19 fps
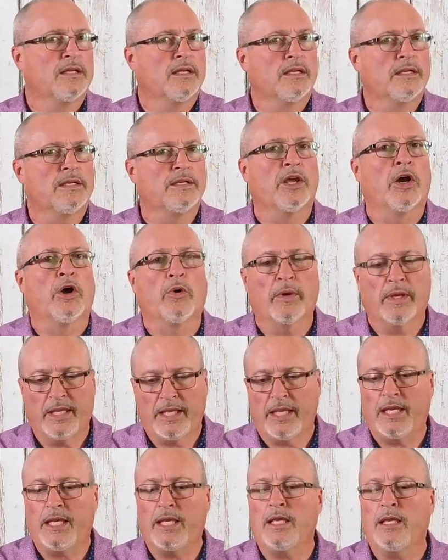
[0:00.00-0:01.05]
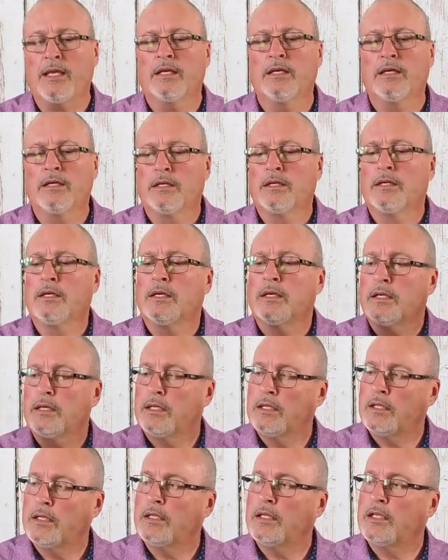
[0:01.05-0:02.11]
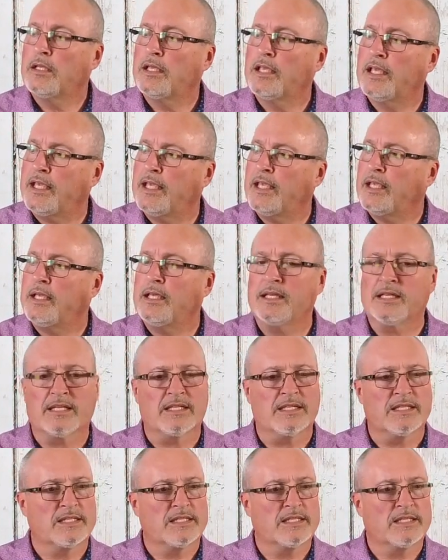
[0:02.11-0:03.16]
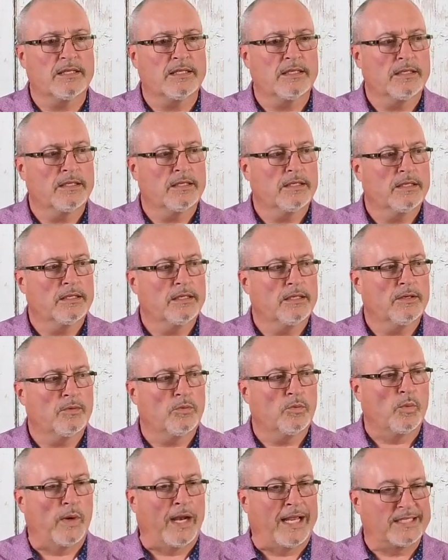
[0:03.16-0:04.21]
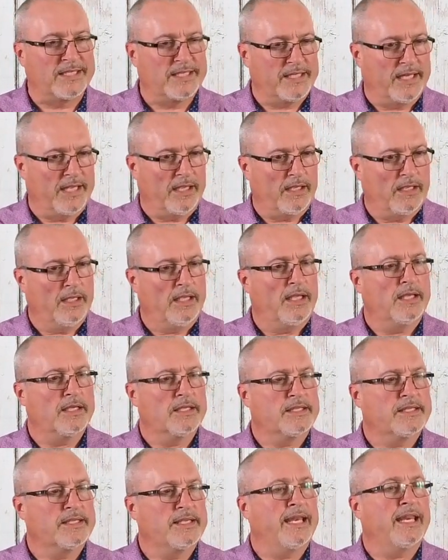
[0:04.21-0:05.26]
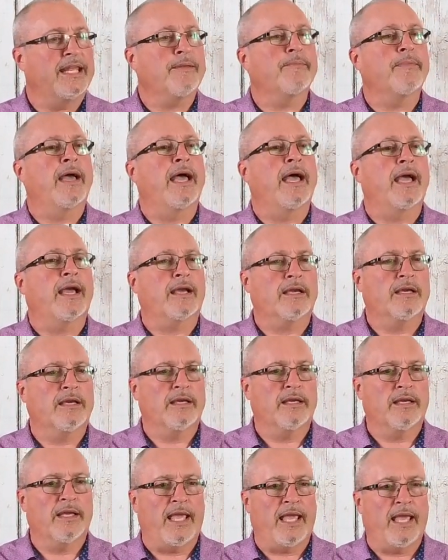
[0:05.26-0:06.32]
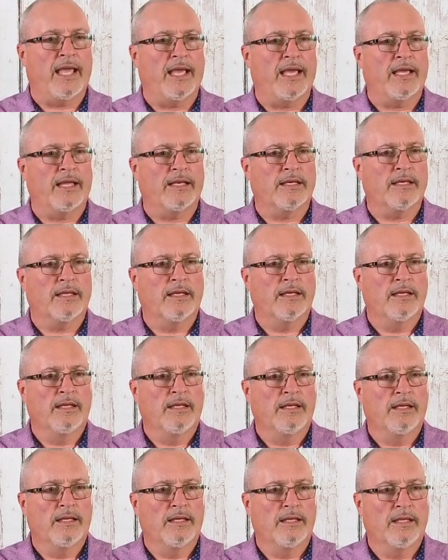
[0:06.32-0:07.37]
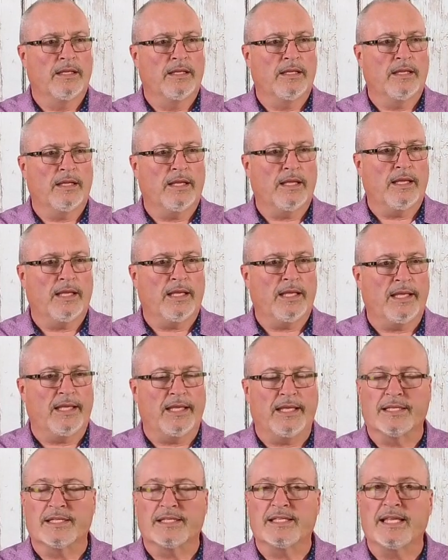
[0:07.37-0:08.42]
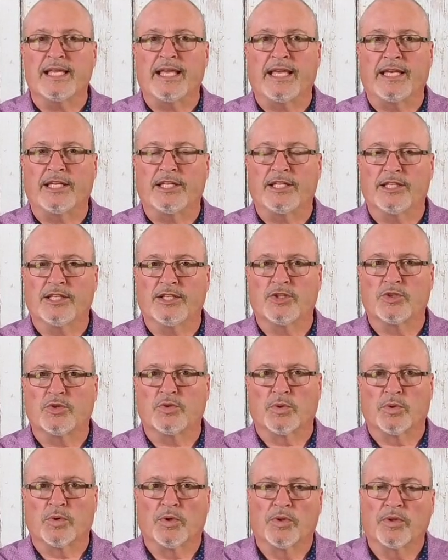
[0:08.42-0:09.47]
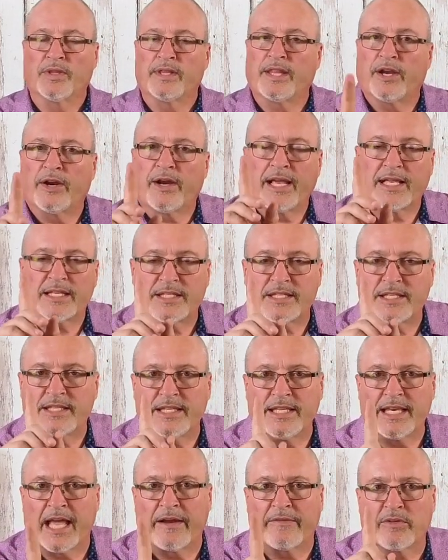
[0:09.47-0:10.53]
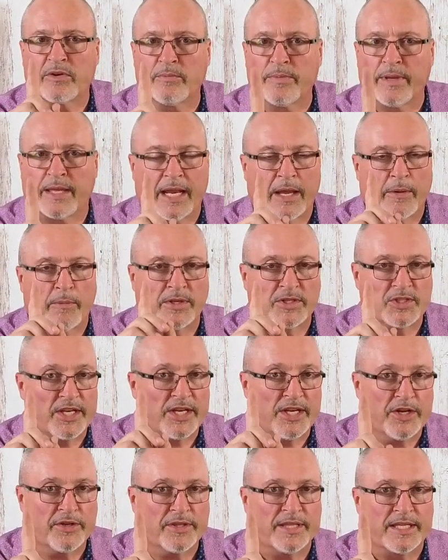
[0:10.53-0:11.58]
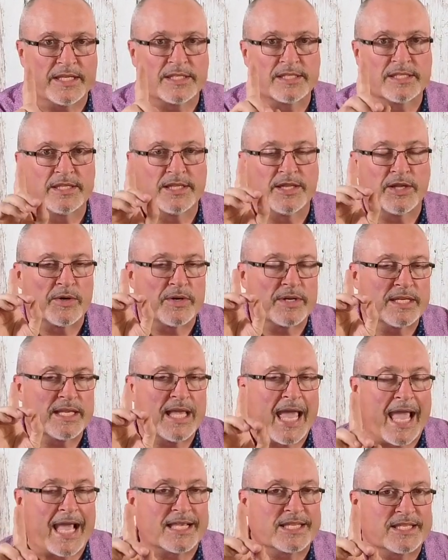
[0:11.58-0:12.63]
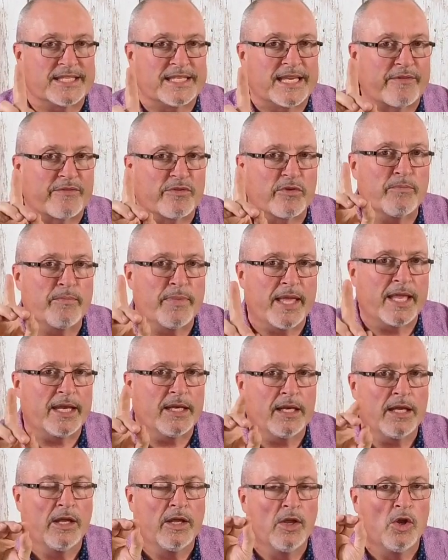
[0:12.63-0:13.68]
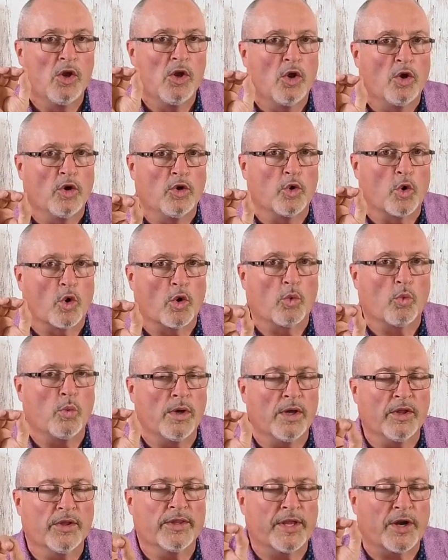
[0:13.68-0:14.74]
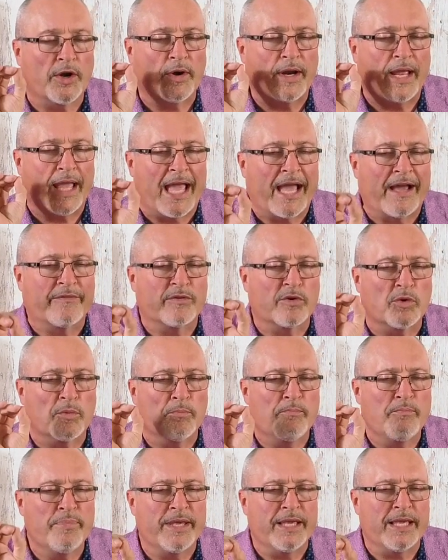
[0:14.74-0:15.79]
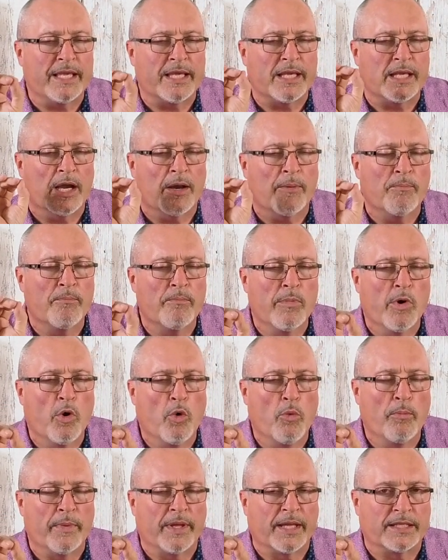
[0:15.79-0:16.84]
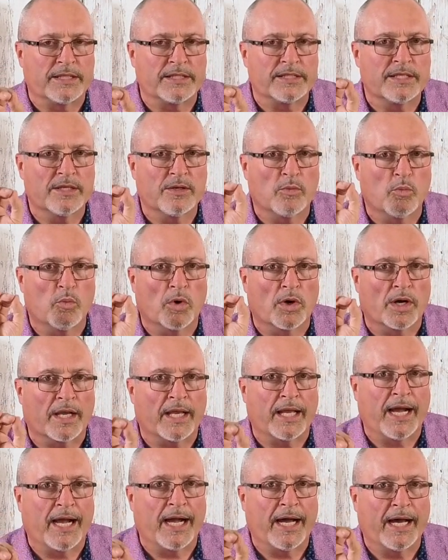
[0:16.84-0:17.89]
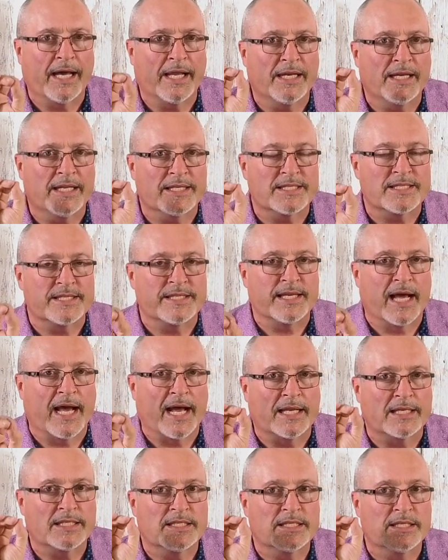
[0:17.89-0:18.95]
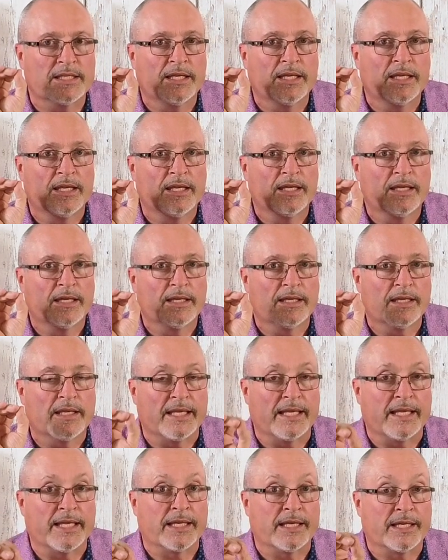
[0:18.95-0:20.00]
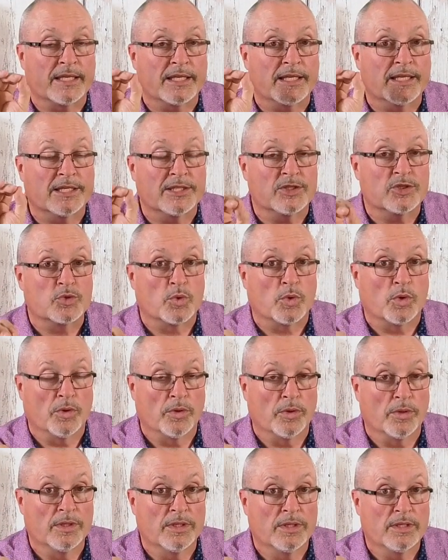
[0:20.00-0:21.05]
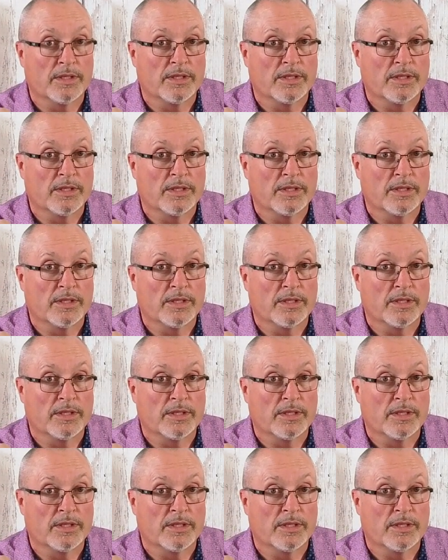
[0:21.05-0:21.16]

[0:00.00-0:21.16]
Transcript: No, he he is resting. He is sitting back and he is in control. There has never been, I want you to hear this, there has never been, nor will there ever be a moment where God is not in control.